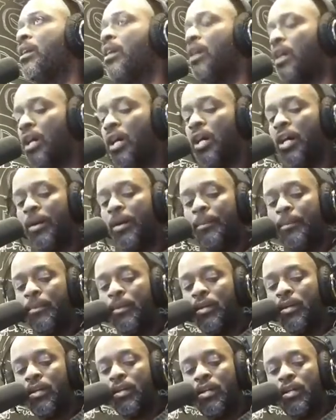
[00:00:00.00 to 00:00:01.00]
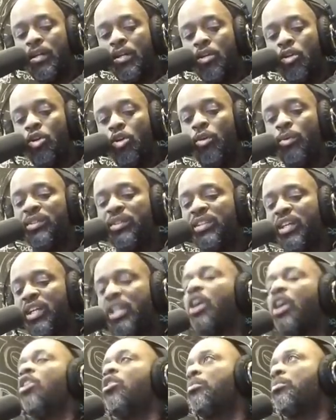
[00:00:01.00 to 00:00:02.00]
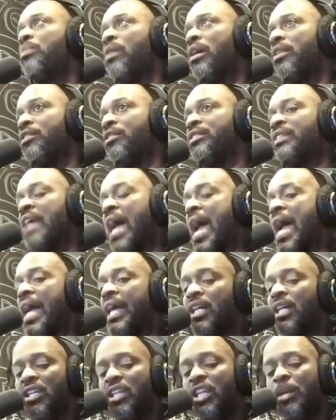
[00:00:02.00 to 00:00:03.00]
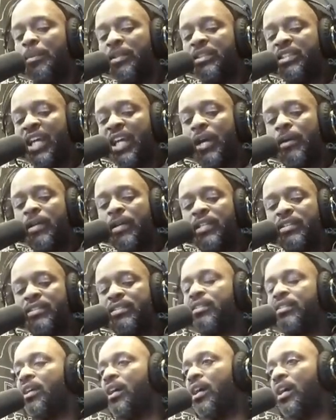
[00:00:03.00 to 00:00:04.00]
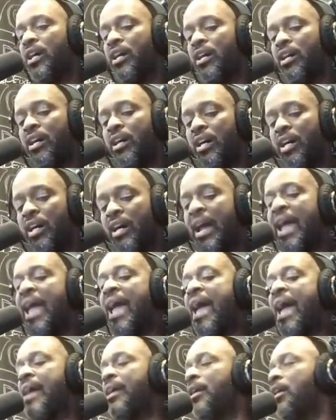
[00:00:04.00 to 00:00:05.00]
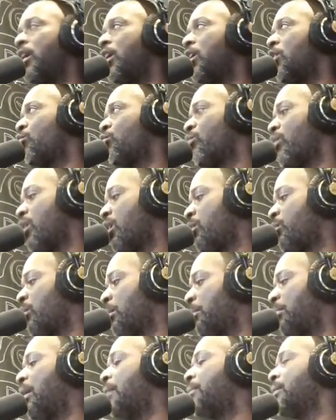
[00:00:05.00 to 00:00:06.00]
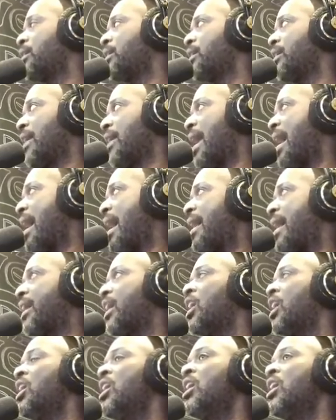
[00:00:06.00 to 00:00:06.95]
um, who was a Koch brothers hack, a libertarian uh, uh hack, uh, a Republican hack,